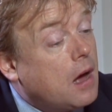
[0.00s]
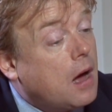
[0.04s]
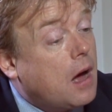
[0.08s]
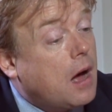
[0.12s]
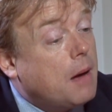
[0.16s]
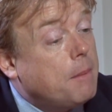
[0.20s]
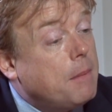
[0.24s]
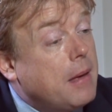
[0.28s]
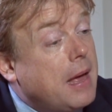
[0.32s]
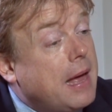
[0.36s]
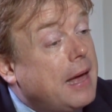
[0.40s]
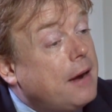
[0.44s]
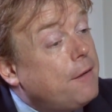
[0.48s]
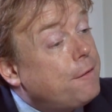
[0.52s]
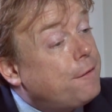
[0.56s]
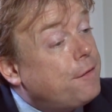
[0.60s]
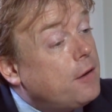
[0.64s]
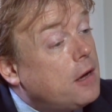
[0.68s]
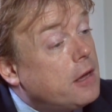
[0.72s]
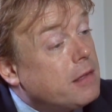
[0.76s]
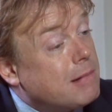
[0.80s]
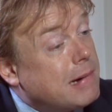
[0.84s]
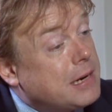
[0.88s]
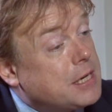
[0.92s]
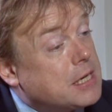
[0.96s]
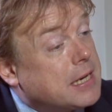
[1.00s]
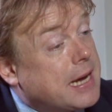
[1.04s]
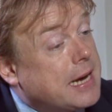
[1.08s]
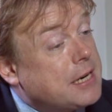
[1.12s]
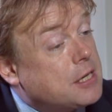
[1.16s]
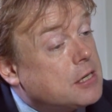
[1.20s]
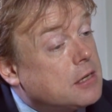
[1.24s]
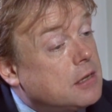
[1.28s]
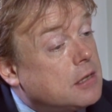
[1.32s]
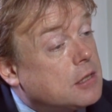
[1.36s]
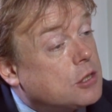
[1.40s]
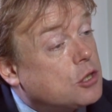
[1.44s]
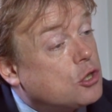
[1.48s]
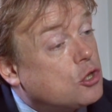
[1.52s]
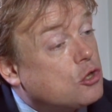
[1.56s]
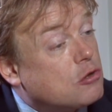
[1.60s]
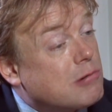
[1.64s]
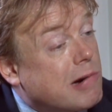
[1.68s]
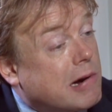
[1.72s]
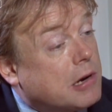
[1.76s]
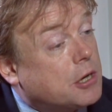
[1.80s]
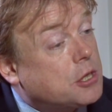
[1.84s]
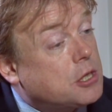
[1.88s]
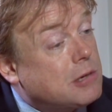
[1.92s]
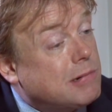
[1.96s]
And in further education, the
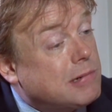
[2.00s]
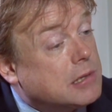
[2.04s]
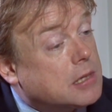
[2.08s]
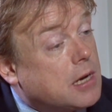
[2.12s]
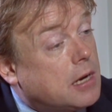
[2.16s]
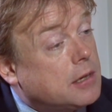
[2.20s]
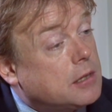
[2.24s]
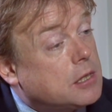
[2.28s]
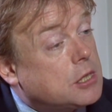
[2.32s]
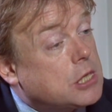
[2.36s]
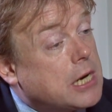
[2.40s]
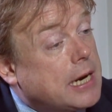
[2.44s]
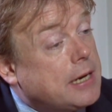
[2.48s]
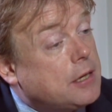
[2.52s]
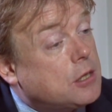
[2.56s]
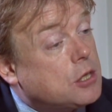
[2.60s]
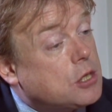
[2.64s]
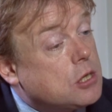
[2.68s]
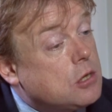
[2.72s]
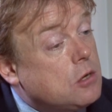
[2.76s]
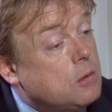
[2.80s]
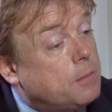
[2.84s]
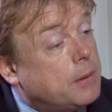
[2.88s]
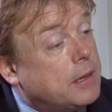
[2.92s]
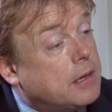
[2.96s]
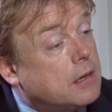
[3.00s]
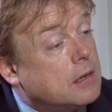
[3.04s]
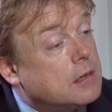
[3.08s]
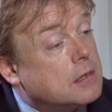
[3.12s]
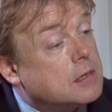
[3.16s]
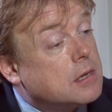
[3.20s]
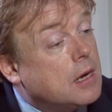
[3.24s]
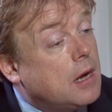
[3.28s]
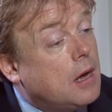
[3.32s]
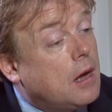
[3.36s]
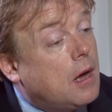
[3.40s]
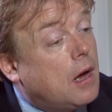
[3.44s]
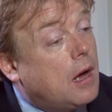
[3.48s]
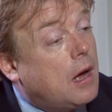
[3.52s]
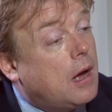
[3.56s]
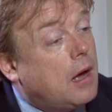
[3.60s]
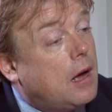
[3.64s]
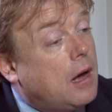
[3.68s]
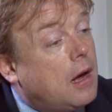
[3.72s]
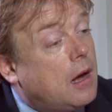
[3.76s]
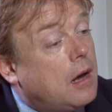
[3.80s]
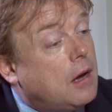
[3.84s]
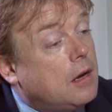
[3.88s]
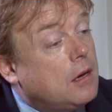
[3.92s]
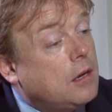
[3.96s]
structure is going to change too, because
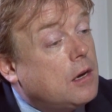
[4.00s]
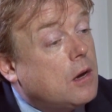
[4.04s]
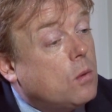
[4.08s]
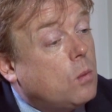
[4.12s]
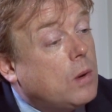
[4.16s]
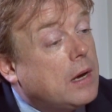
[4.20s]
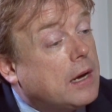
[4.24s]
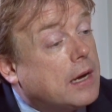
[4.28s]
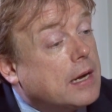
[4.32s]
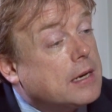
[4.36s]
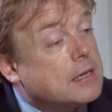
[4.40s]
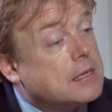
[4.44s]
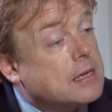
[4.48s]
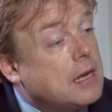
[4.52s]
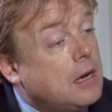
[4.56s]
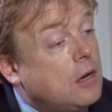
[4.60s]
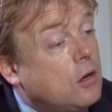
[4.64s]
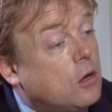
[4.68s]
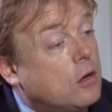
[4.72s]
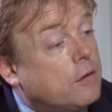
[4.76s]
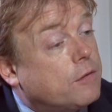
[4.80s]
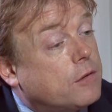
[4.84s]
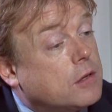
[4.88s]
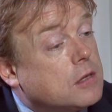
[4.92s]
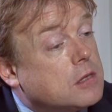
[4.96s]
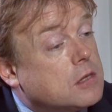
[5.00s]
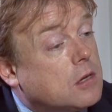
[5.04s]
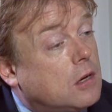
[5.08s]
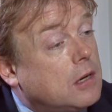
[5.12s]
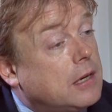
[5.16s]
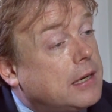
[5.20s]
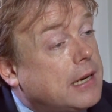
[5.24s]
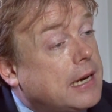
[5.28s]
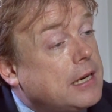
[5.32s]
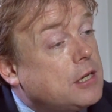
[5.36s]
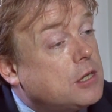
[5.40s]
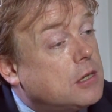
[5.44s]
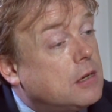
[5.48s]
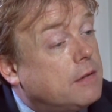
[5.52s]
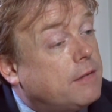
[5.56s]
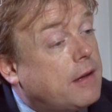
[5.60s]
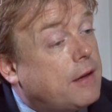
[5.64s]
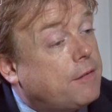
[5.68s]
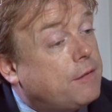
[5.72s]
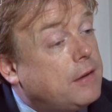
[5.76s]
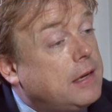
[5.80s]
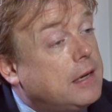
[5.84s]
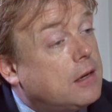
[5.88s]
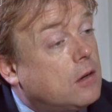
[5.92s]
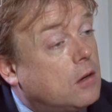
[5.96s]
we're going to see a lot of consolidation
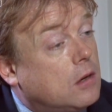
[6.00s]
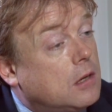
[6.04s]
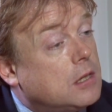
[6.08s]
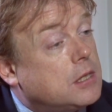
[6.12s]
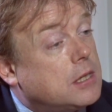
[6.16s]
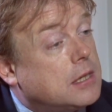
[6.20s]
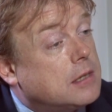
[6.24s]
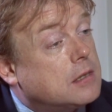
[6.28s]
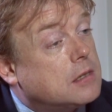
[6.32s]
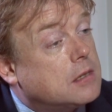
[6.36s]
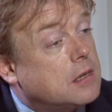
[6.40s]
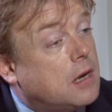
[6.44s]
of FE colleges.